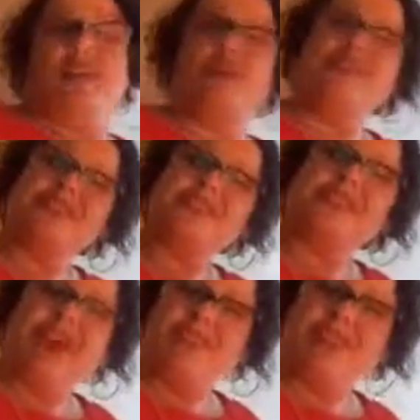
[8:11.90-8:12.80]
There was
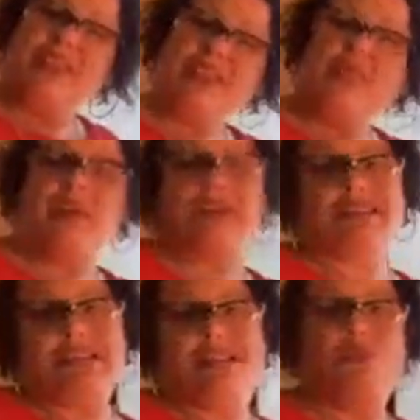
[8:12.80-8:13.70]
11 of them that
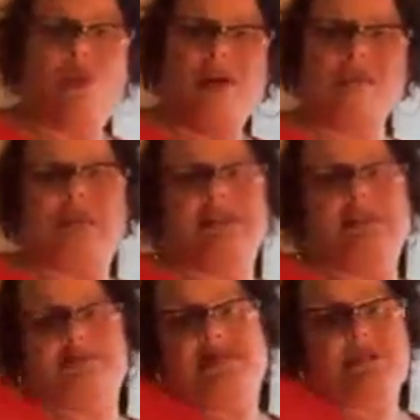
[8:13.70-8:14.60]
somewhat, because
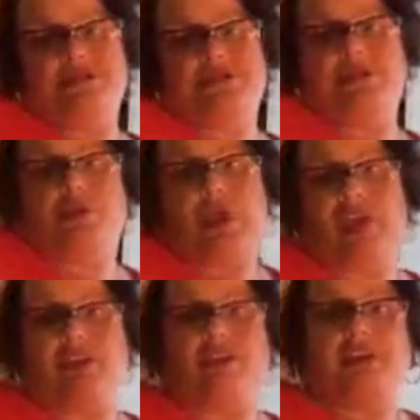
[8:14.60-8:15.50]
some teachers don't
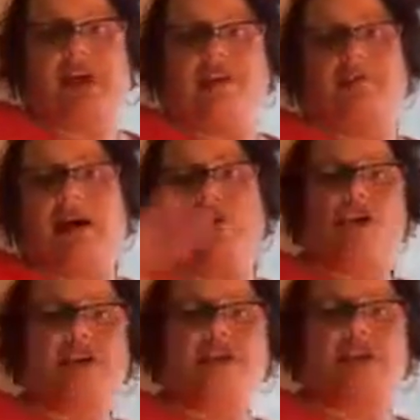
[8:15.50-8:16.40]
care. You can have them out
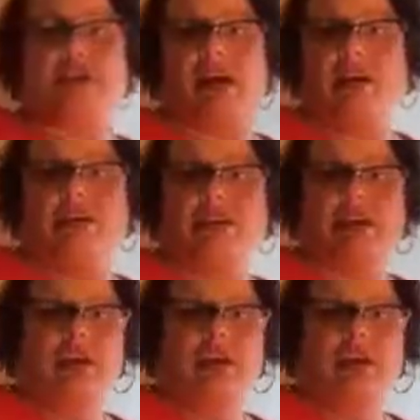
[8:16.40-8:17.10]
all day long.